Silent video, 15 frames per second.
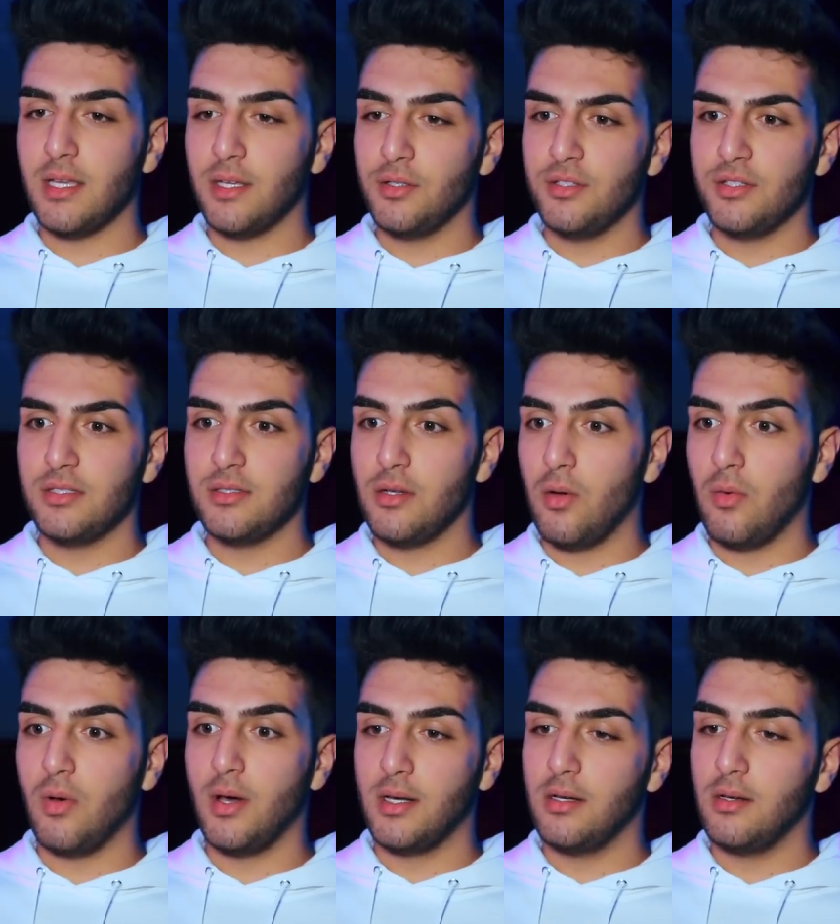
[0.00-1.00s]
that you just don't
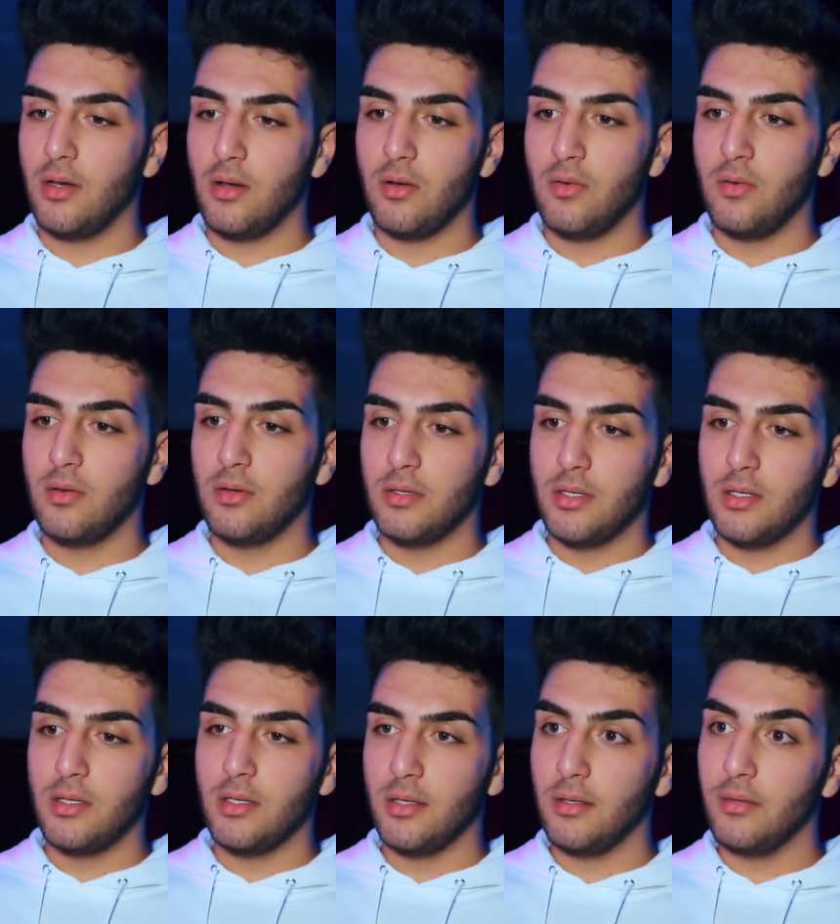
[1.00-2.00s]
want to know.
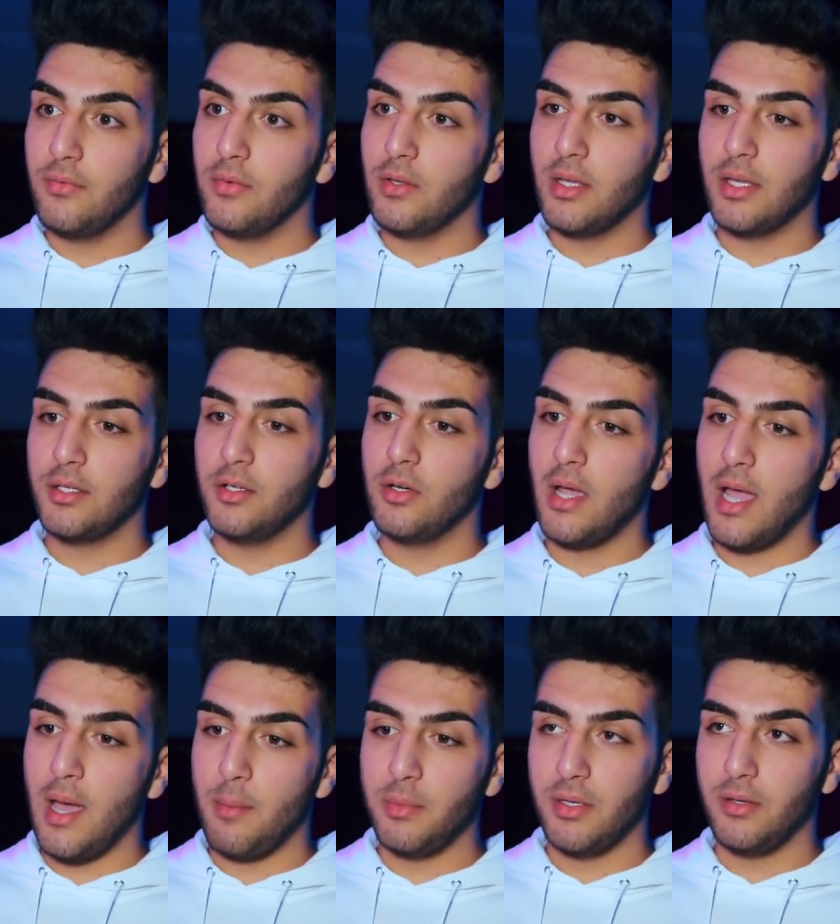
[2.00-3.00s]
You feel like you're
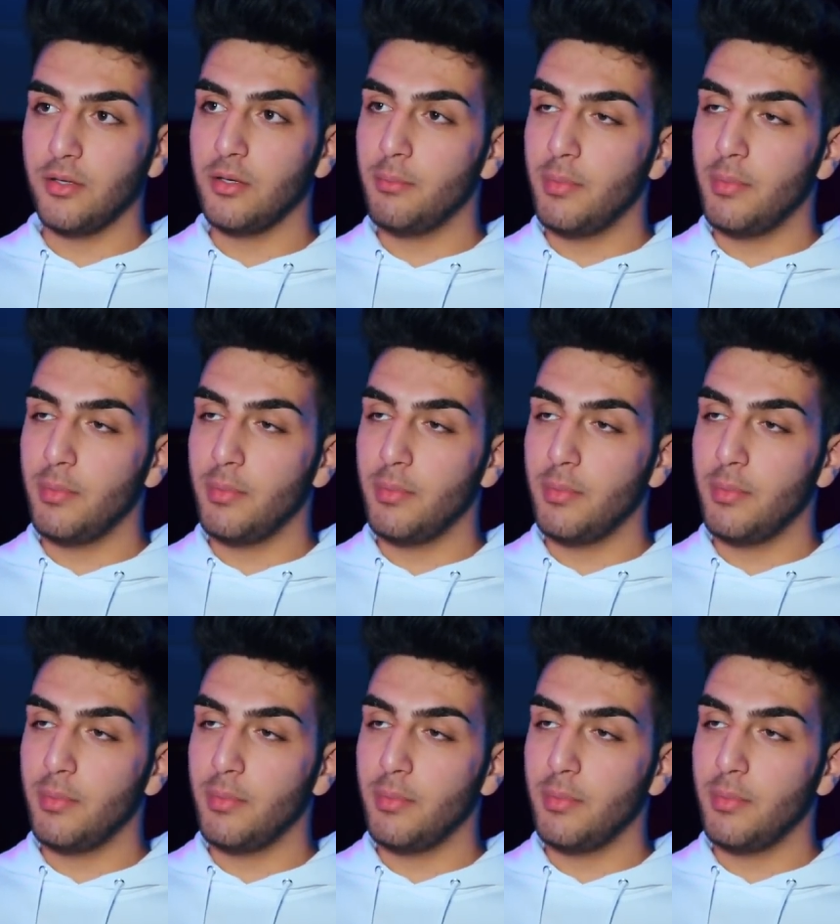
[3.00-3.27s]
happier, you're